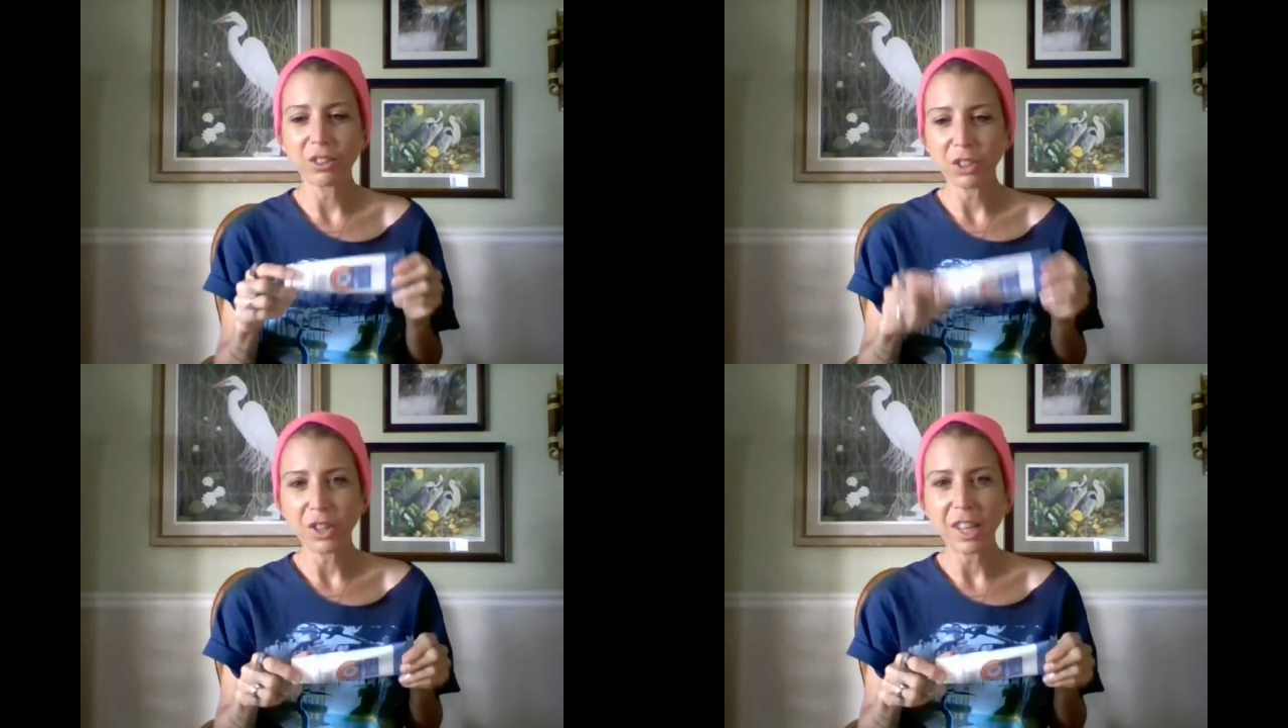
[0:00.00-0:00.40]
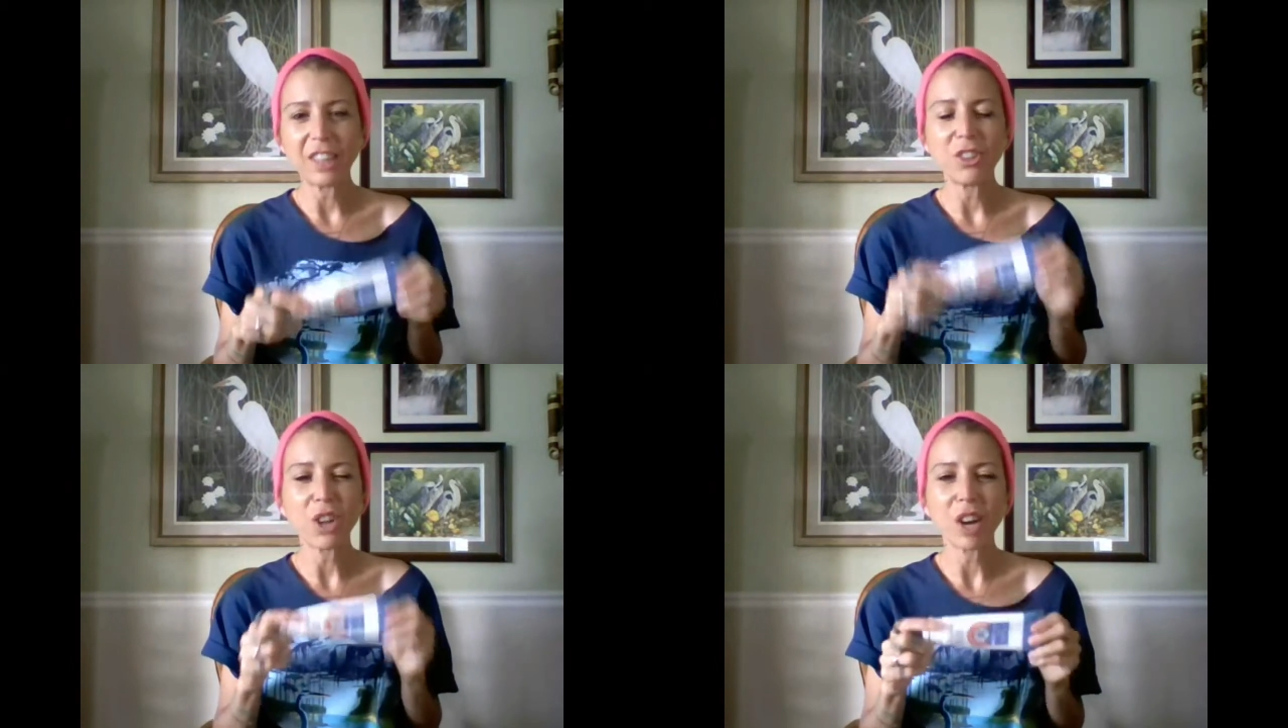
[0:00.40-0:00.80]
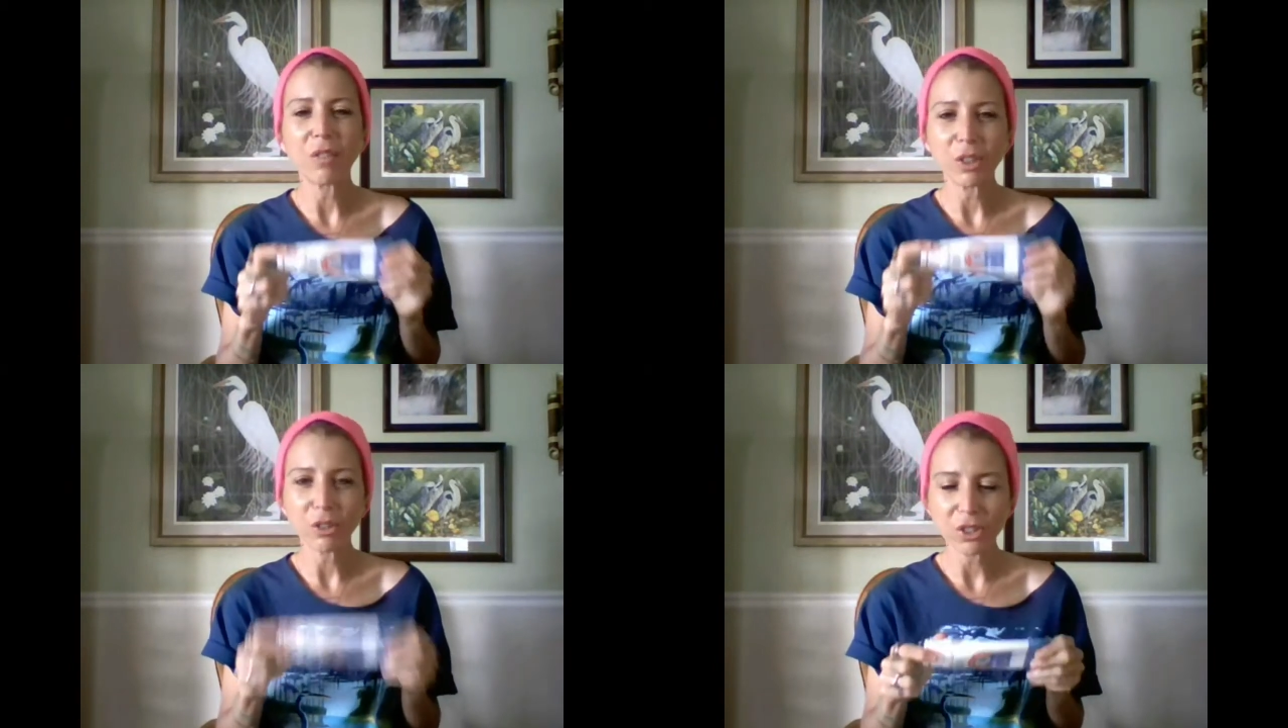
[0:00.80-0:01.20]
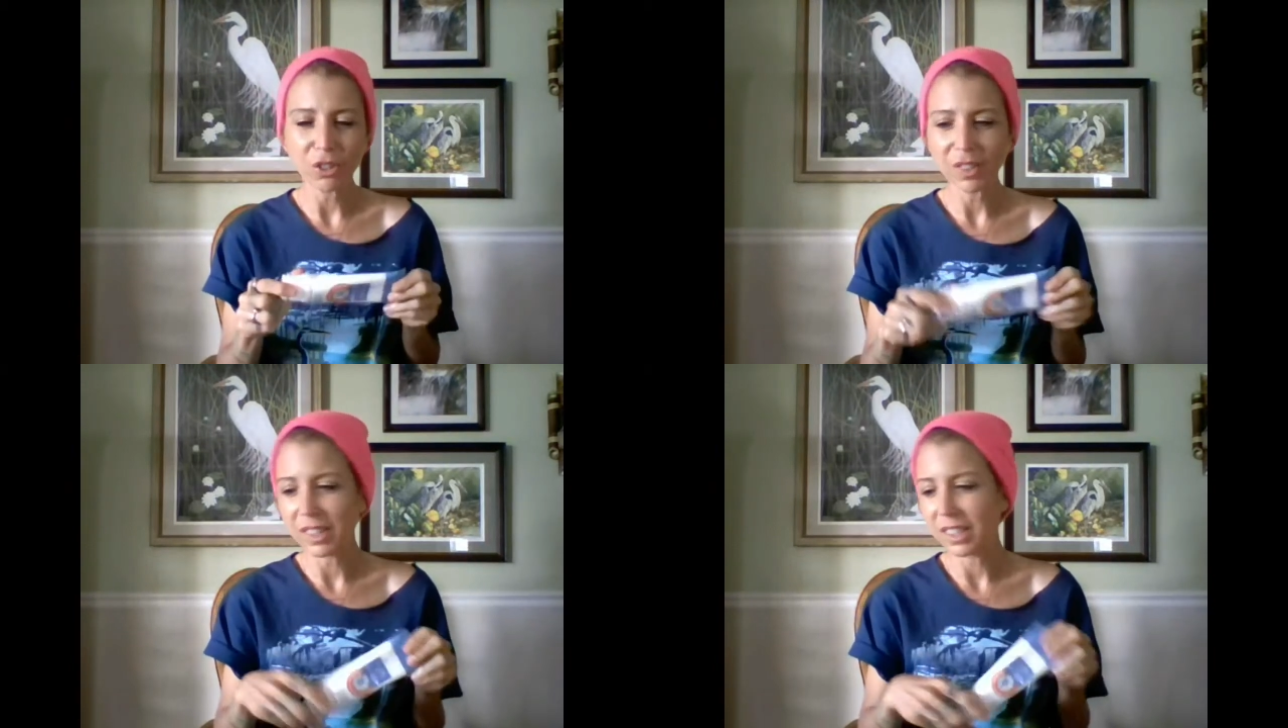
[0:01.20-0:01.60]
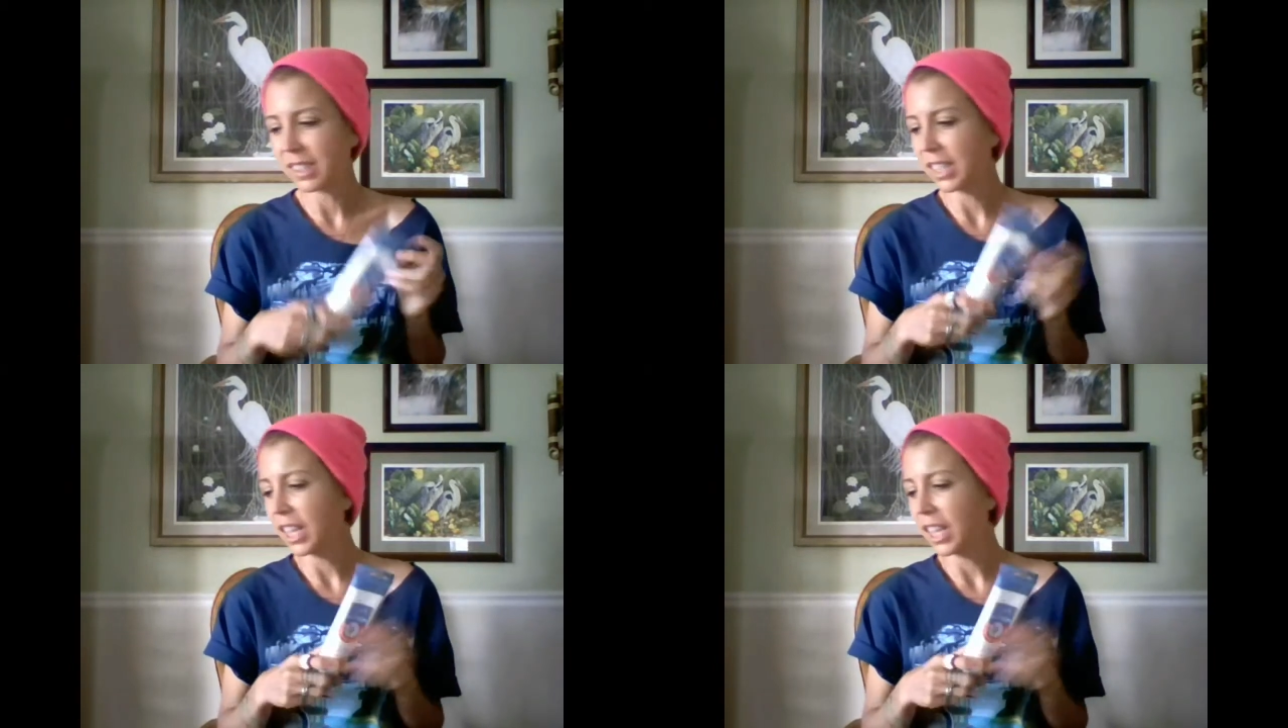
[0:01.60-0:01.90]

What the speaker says: dirty, and you cover your surfaces.